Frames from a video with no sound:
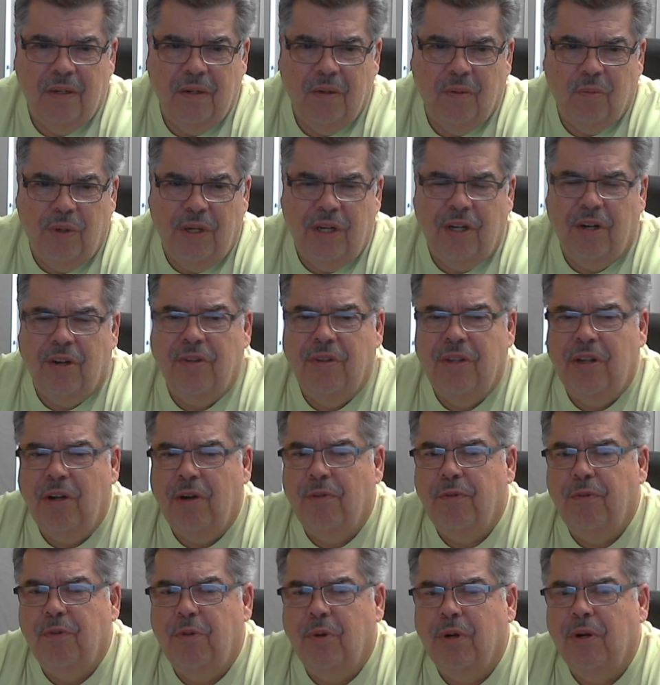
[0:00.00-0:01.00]
We are
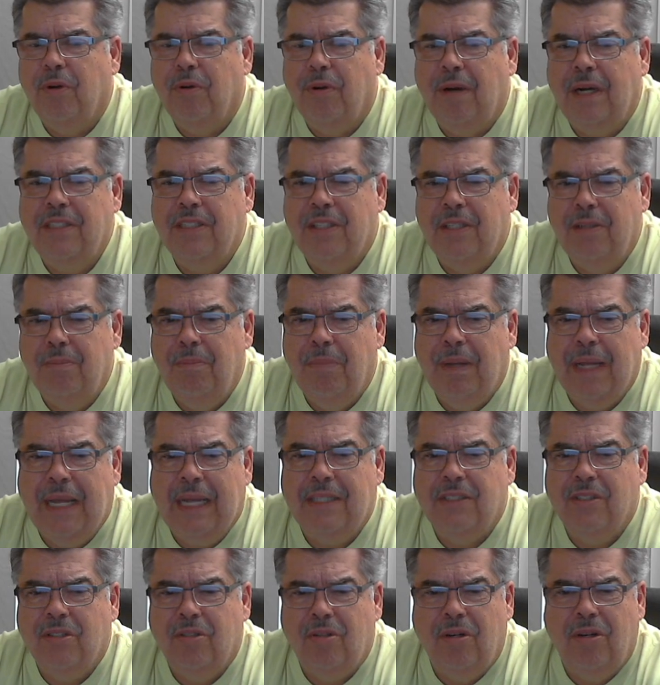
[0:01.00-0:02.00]
therefore Christ's
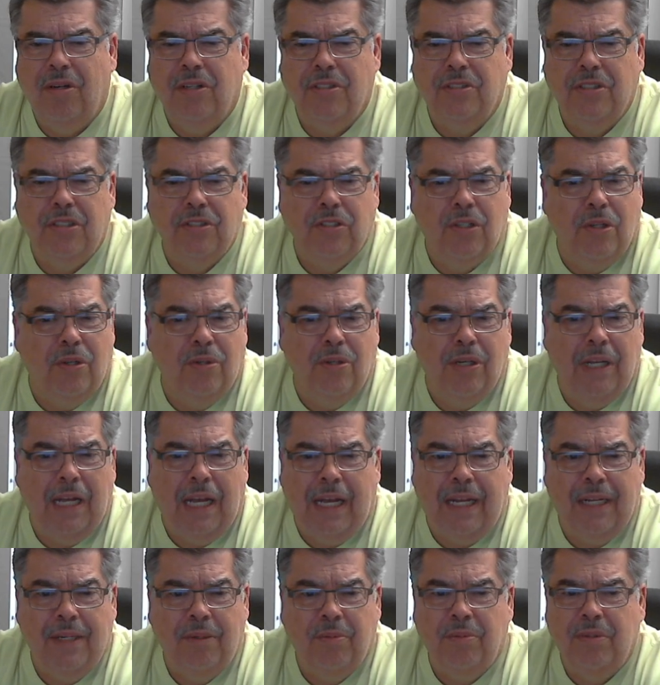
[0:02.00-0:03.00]
ambassadors, as though
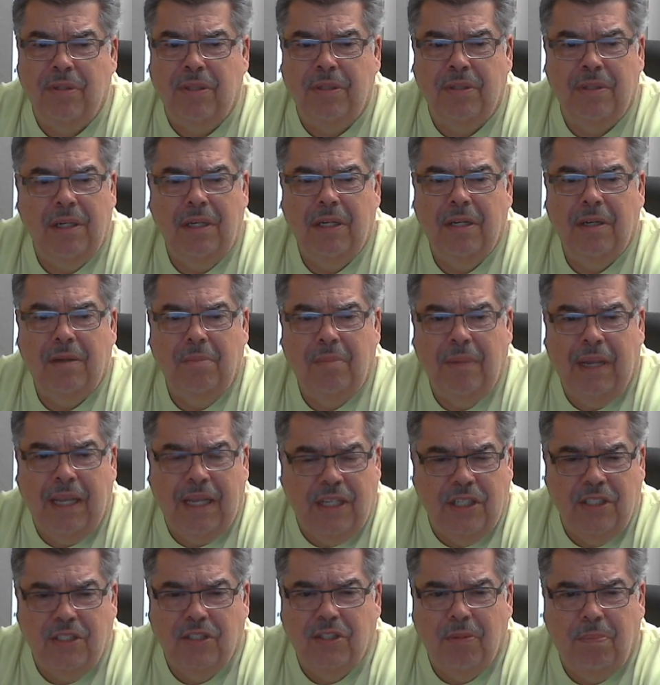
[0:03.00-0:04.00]
God will make
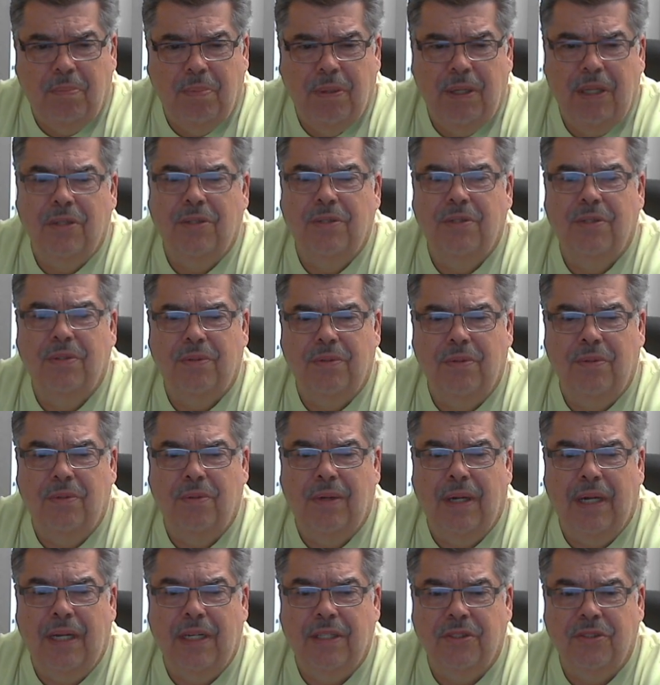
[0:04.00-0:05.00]
his appeal through
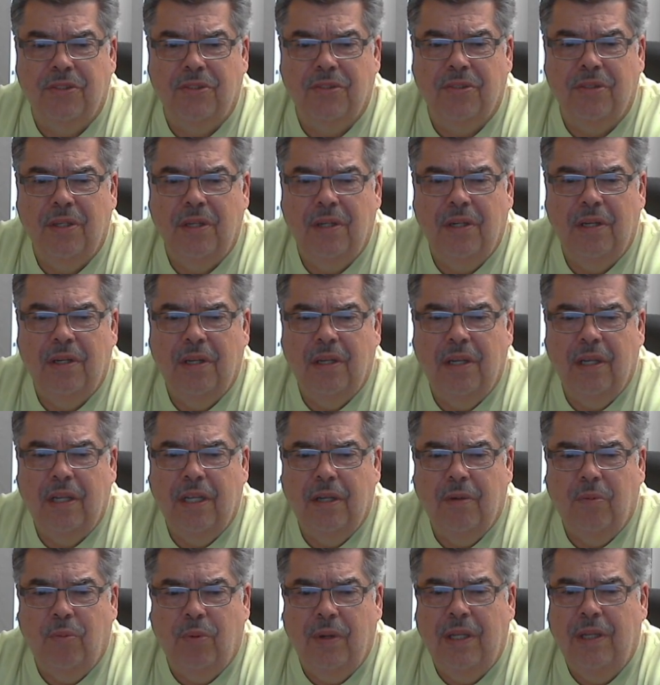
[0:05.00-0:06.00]
us.
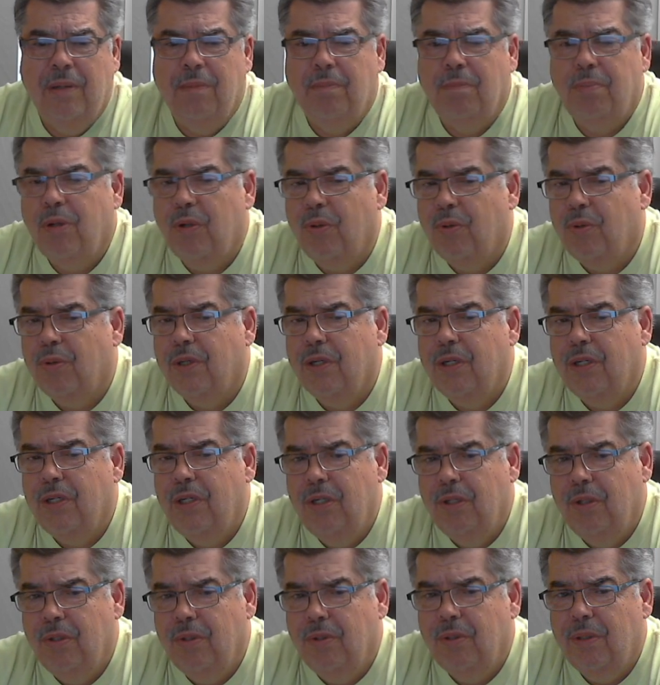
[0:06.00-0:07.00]
We implore
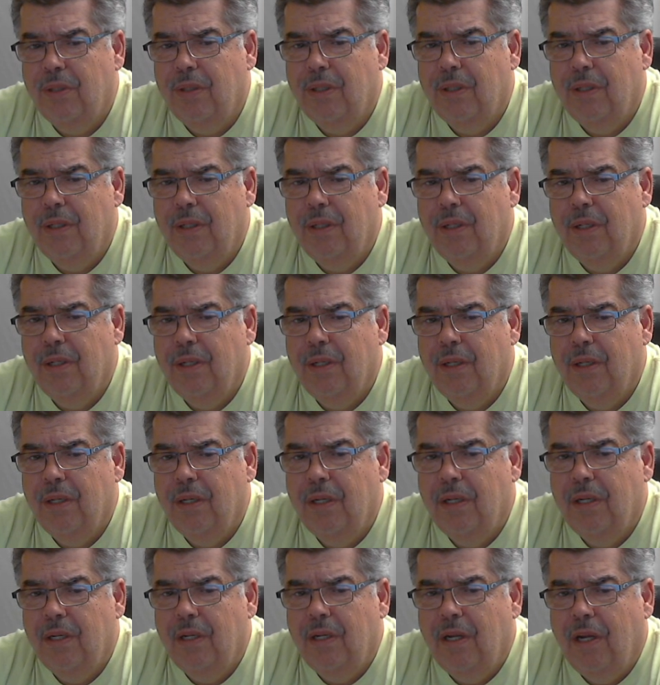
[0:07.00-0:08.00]
you
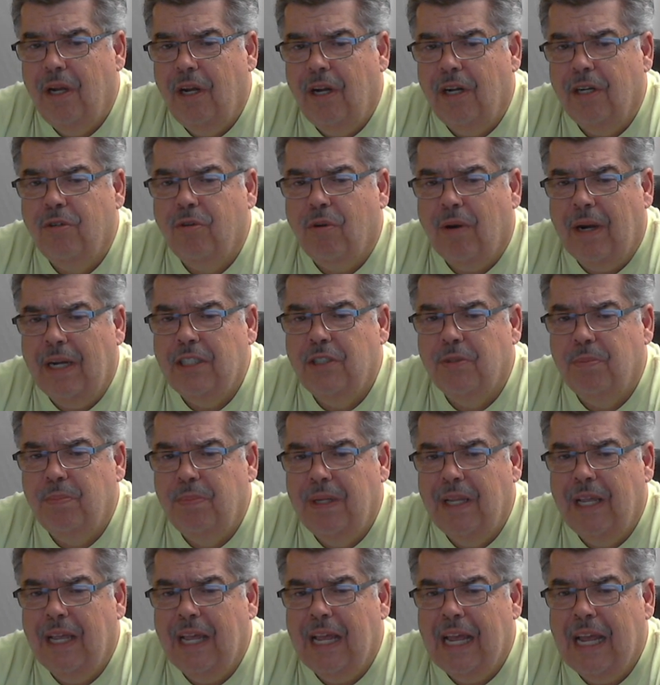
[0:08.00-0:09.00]
on Christ's
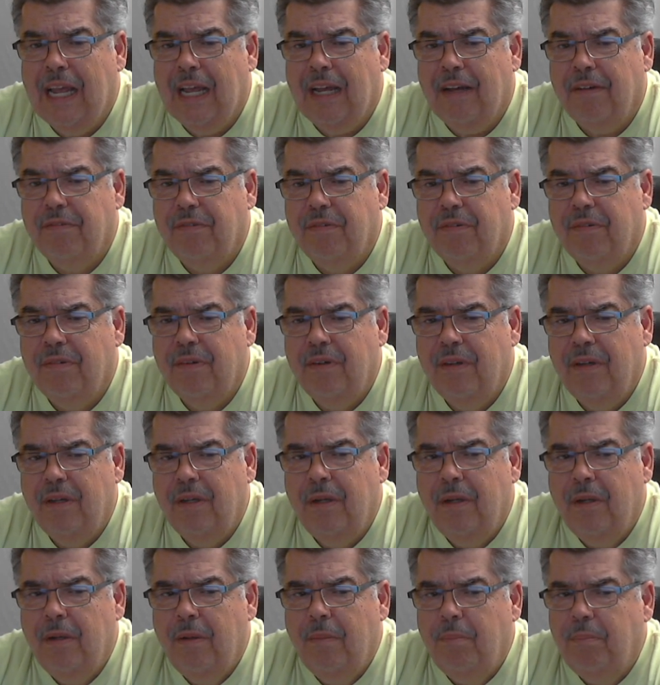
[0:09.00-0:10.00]
behalf
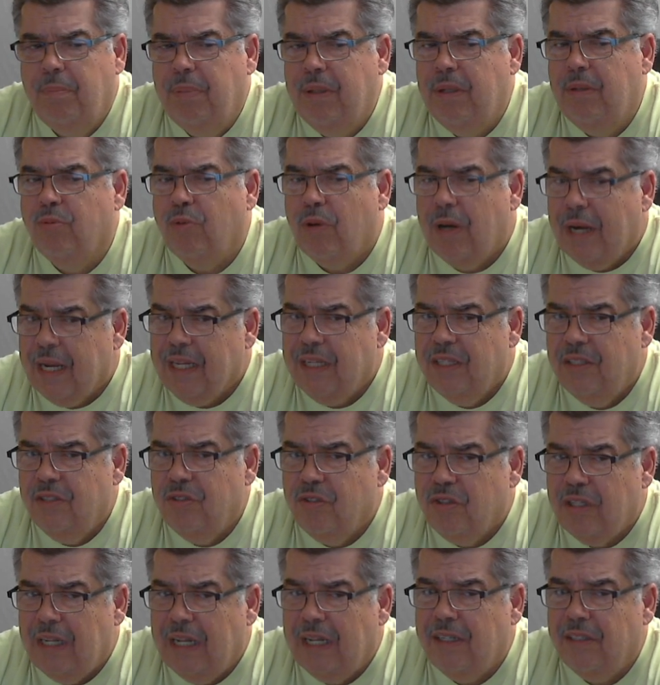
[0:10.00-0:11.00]
be
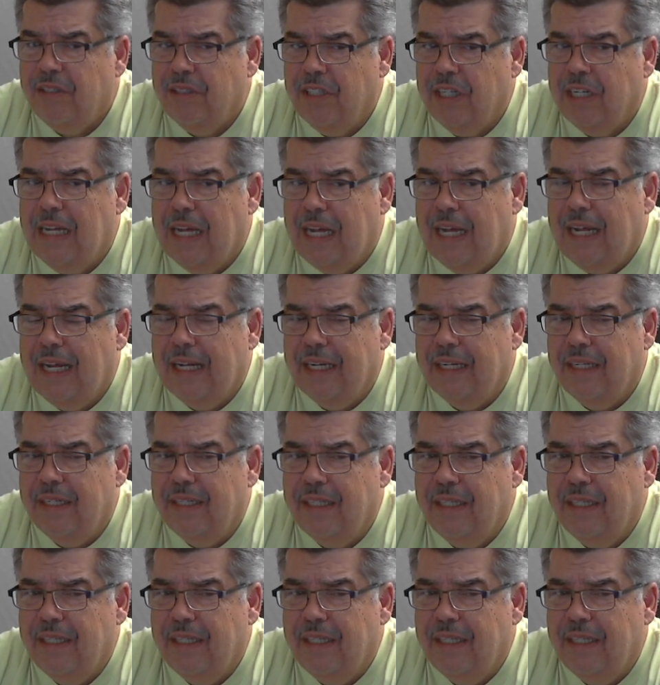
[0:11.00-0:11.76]
reconciled to God.